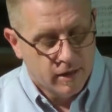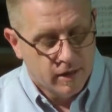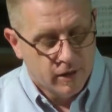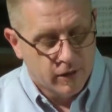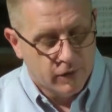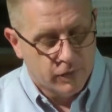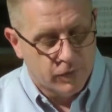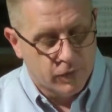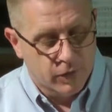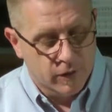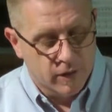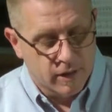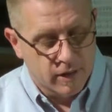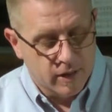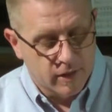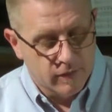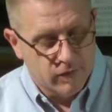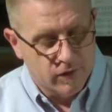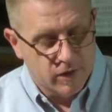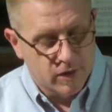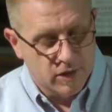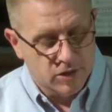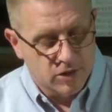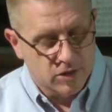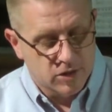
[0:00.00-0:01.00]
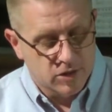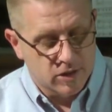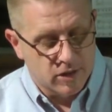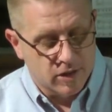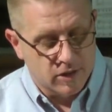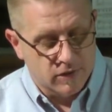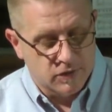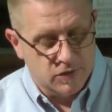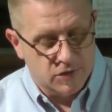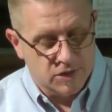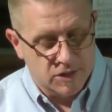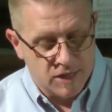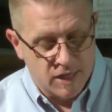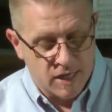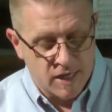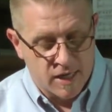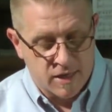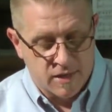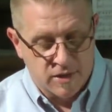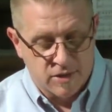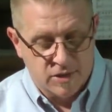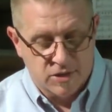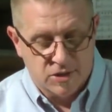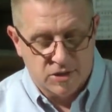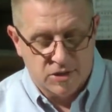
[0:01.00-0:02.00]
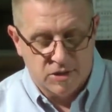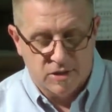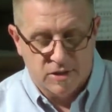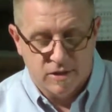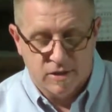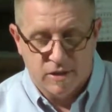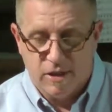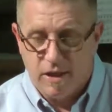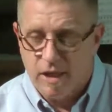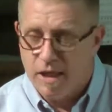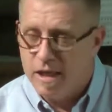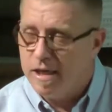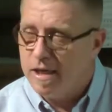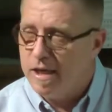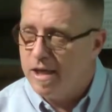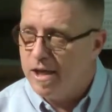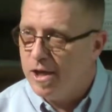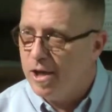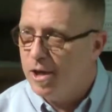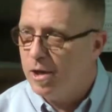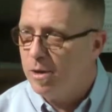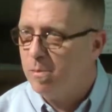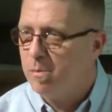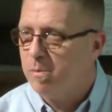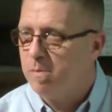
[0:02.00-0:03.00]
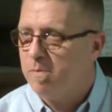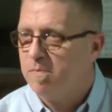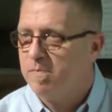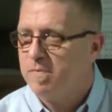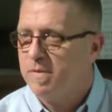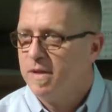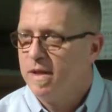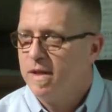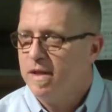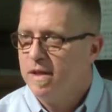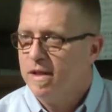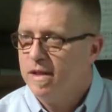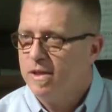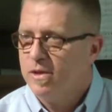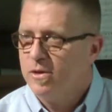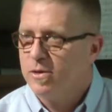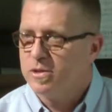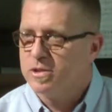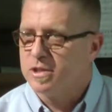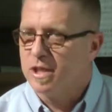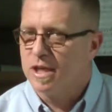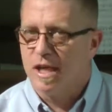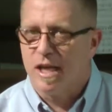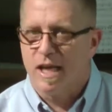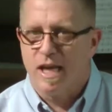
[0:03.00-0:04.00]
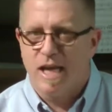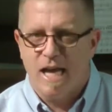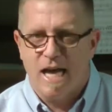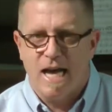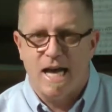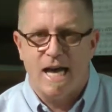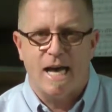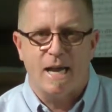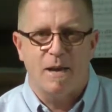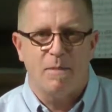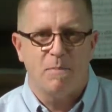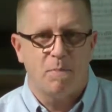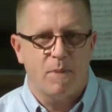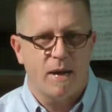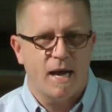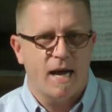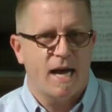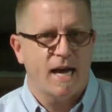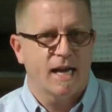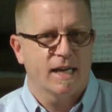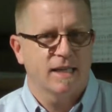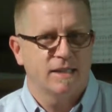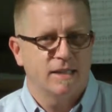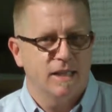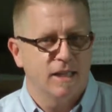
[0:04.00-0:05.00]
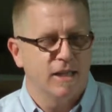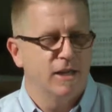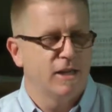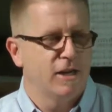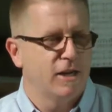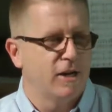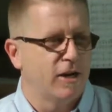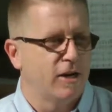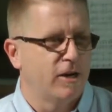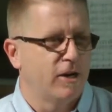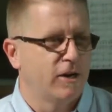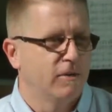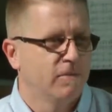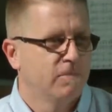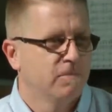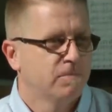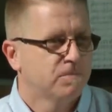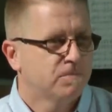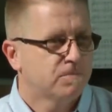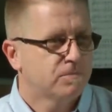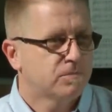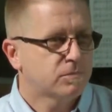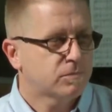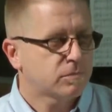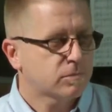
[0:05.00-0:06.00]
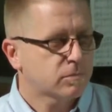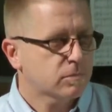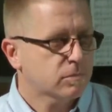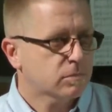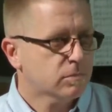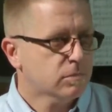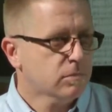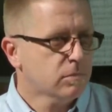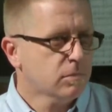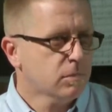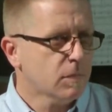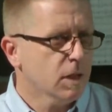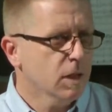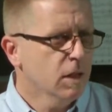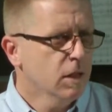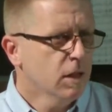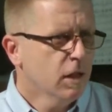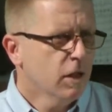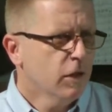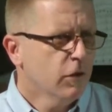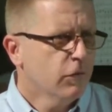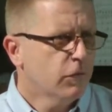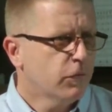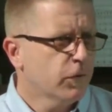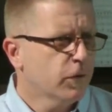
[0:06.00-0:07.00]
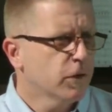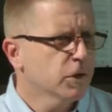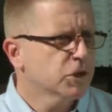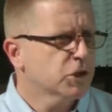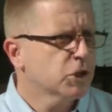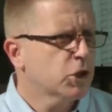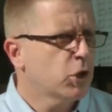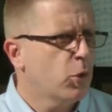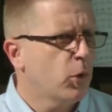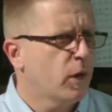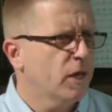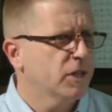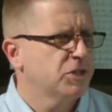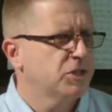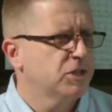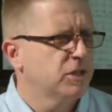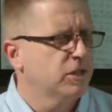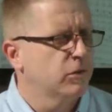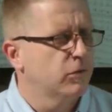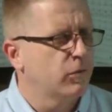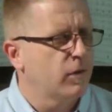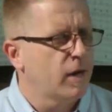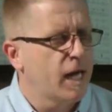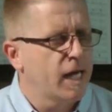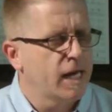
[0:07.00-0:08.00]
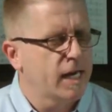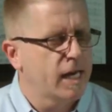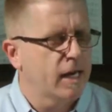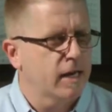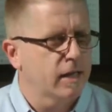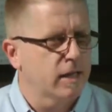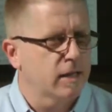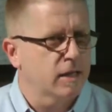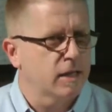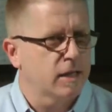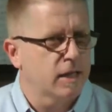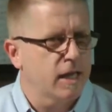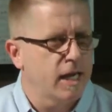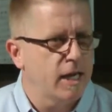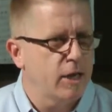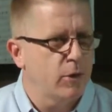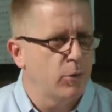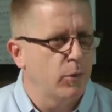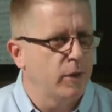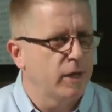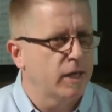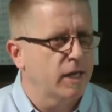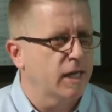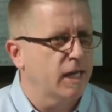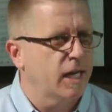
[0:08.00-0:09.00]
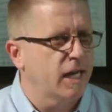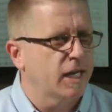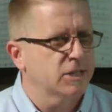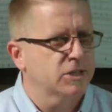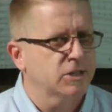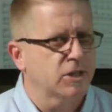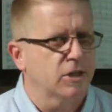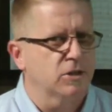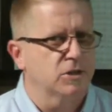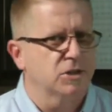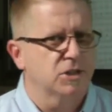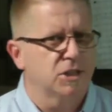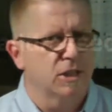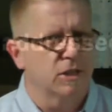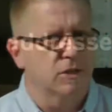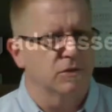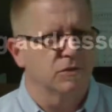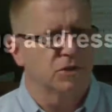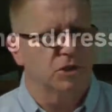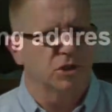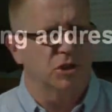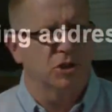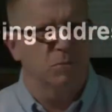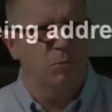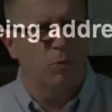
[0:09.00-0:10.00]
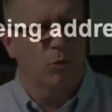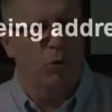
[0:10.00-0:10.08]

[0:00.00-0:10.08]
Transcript: the forgiveness of sins in him. There is a lot packed in there. The first question right out of the gate we could ask ourselves this